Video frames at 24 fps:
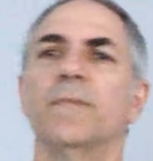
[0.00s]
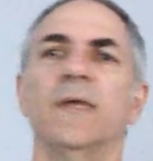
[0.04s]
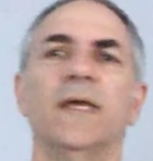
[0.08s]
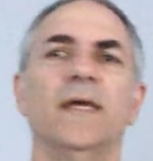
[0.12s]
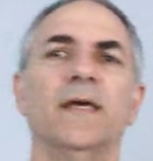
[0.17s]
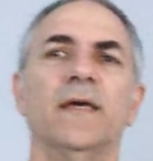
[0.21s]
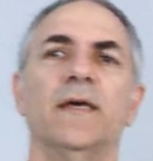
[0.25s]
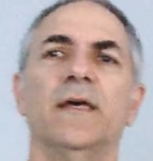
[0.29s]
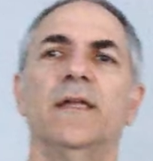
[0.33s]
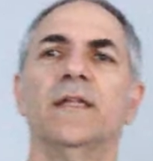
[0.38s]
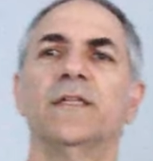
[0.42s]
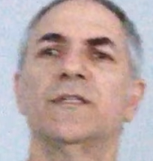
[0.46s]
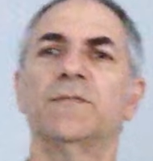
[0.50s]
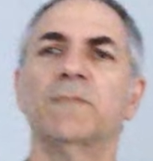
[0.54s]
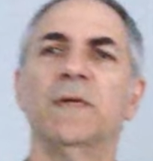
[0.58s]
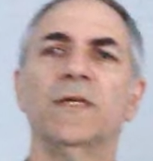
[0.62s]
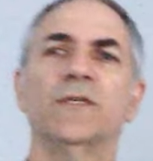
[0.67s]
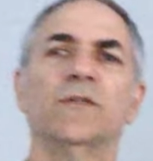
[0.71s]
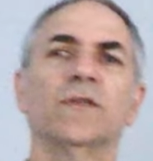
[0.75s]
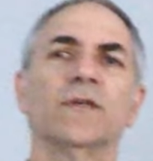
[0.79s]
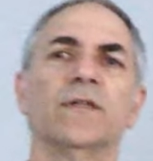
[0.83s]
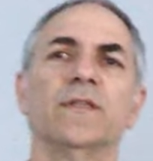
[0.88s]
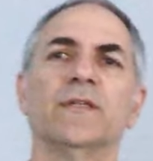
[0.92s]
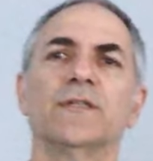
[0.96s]
And
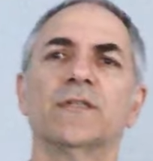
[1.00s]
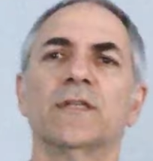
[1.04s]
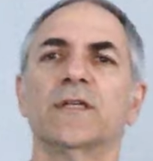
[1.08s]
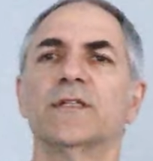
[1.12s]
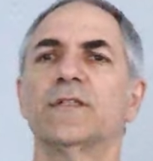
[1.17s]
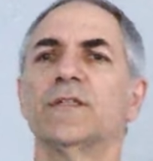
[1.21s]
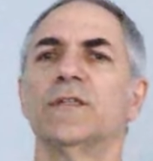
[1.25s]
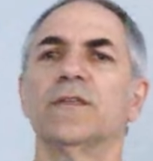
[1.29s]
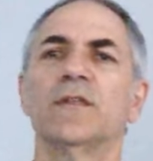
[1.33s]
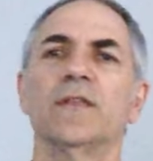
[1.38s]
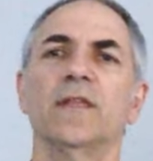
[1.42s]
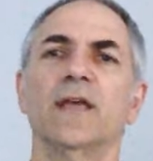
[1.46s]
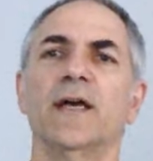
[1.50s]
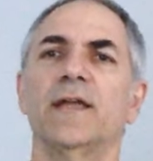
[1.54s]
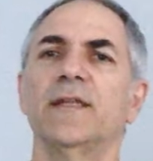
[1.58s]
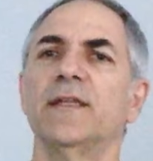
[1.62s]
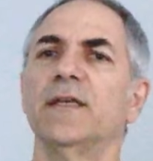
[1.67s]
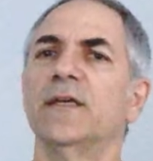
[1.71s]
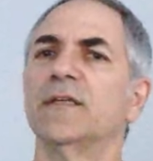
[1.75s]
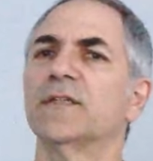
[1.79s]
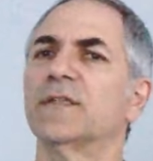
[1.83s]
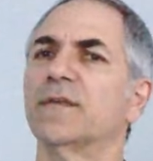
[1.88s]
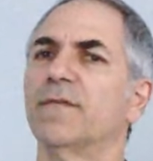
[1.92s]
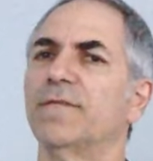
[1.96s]
especially this gets into the
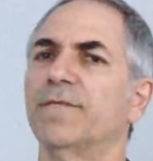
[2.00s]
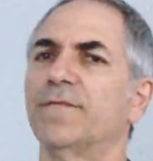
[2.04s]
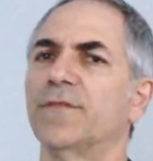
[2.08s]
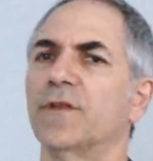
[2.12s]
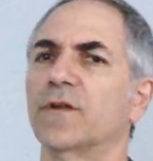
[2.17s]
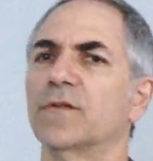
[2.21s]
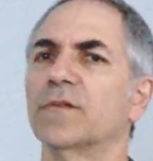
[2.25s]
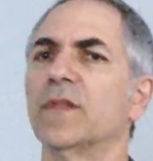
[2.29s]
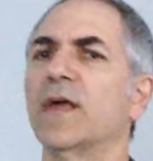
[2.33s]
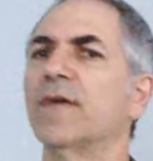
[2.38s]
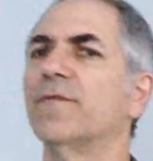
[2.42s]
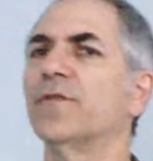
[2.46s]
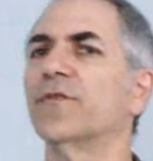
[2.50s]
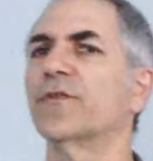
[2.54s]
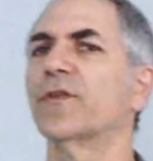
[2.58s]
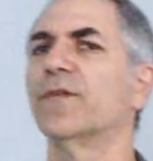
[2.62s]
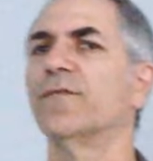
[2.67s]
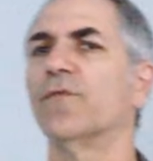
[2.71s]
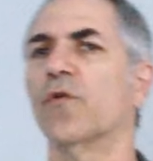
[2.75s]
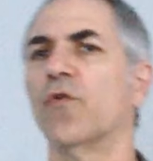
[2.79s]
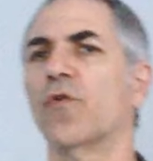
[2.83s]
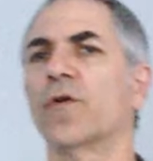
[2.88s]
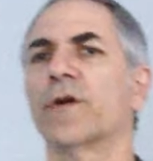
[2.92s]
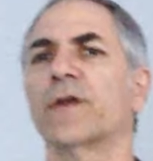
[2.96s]
ideas of their levels
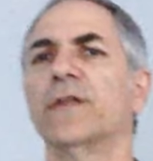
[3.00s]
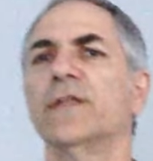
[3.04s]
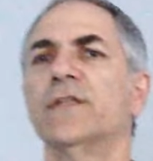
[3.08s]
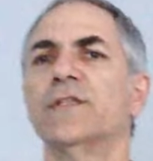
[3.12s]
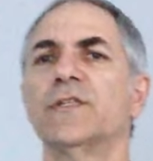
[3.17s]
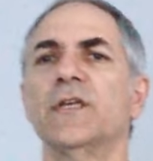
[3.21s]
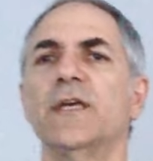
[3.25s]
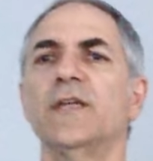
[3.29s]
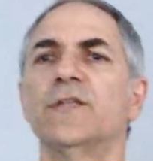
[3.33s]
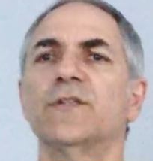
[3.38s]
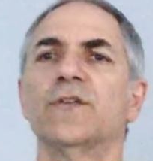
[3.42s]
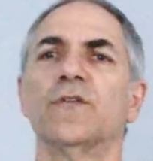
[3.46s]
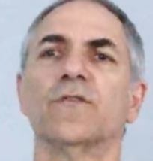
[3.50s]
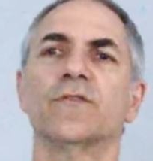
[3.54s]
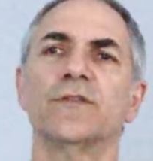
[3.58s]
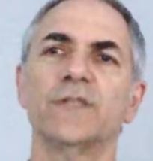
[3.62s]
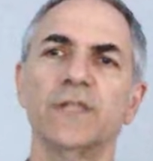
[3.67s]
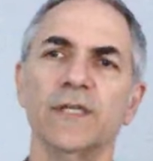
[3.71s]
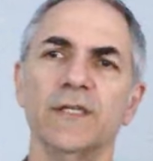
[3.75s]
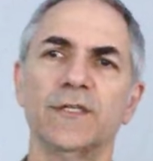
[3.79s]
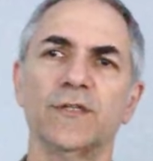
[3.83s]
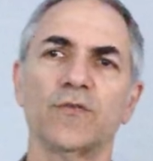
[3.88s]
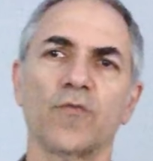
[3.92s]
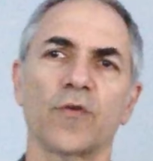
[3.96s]
of organization or
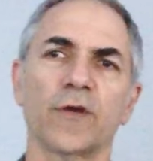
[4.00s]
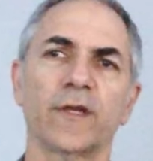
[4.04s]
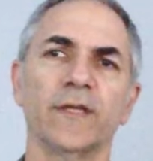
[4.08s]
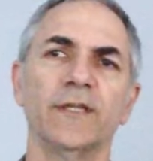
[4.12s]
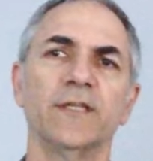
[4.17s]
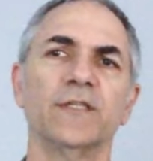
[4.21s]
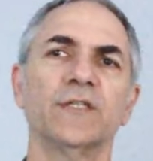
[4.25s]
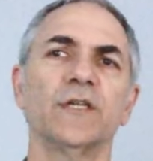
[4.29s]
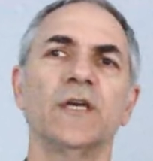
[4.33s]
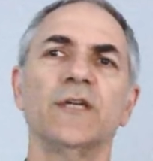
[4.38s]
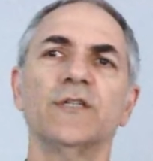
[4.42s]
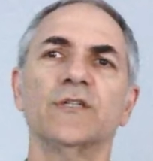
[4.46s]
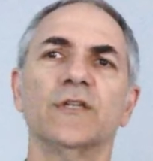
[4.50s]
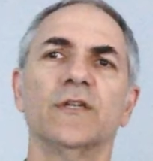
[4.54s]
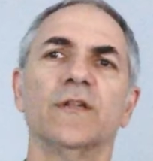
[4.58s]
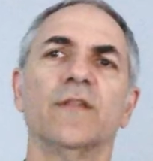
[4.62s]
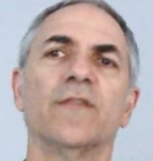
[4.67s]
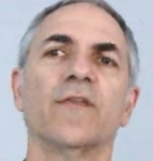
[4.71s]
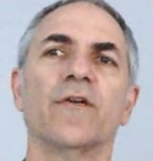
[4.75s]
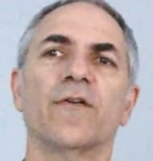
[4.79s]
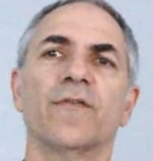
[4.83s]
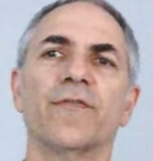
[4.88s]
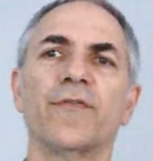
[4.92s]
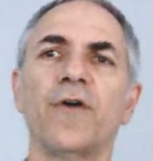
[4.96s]
disorganization in
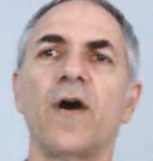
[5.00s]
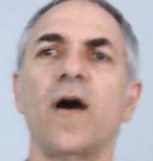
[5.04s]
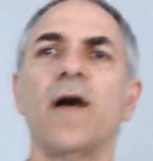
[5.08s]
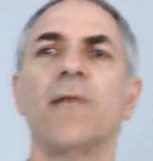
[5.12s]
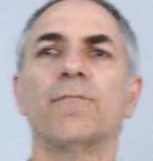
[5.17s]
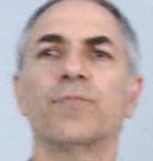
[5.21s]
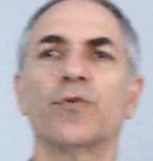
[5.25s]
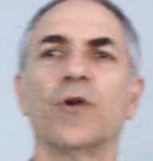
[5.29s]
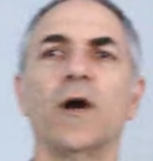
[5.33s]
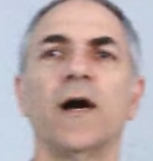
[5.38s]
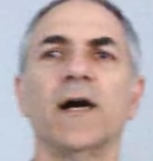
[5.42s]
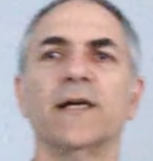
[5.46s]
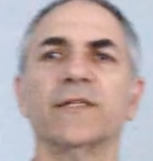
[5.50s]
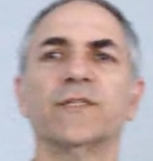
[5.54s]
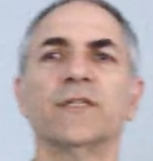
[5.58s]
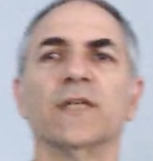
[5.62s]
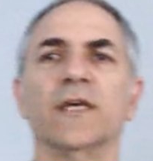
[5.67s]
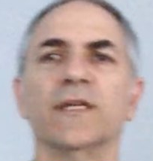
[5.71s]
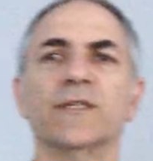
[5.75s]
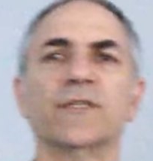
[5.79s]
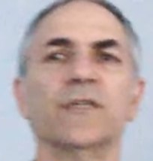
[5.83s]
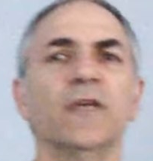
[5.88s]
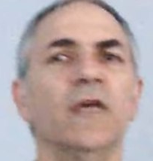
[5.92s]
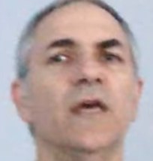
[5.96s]
their thought
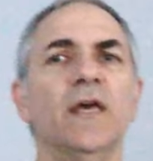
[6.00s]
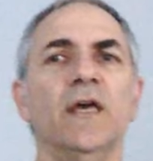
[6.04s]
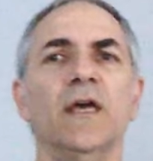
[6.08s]
process.